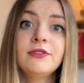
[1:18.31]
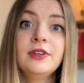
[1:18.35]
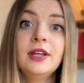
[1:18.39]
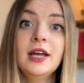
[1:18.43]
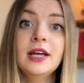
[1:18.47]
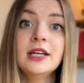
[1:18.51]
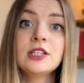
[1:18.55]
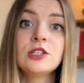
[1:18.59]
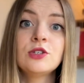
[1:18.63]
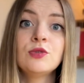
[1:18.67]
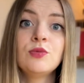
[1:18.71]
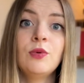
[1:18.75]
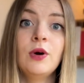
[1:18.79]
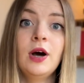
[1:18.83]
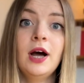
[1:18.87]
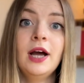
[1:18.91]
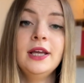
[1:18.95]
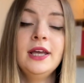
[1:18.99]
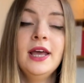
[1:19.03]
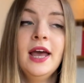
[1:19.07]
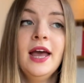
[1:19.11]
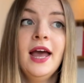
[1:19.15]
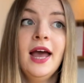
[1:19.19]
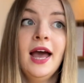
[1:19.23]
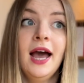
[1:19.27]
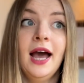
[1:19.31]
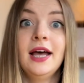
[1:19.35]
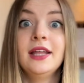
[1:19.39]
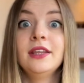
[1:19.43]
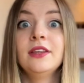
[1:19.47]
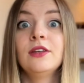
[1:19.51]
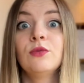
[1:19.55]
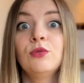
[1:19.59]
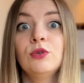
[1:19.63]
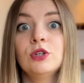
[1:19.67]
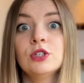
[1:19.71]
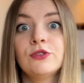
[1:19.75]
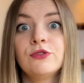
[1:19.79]
That's why, and
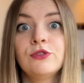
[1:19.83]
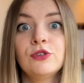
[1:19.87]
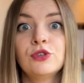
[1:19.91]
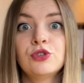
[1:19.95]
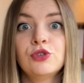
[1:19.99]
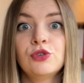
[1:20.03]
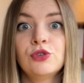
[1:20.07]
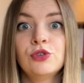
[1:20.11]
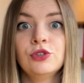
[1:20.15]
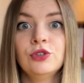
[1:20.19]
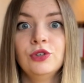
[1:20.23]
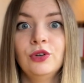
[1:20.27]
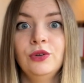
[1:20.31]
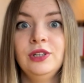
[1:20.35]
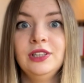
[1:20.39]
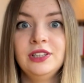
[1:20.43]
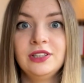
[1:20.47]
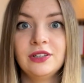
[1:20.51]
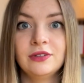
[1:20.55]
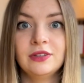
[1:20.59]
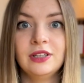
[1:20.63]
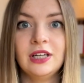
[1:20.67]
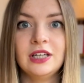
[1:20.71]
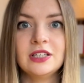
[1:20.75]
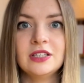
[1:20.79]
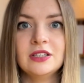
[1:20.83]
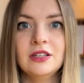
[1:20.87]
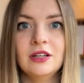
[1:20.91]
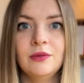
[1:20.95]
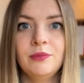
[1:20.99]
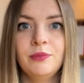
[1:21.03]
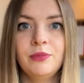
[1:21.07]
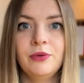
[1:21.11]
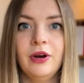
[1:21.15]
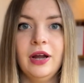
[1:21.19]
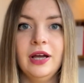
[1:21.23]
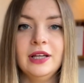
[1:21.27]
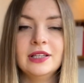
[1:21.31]
there was for sure no international
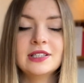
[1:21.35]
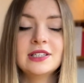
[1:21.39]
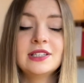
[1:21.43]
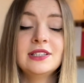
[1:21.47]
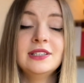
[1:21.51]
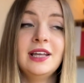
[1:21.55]
brands.